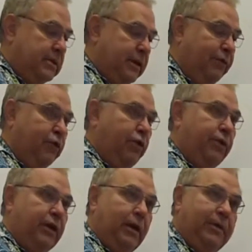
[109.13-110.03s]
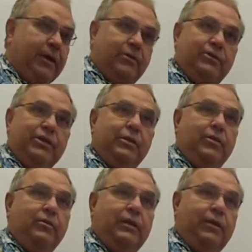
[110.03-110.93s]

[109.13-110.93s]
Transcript: if you know you're coming under G-load,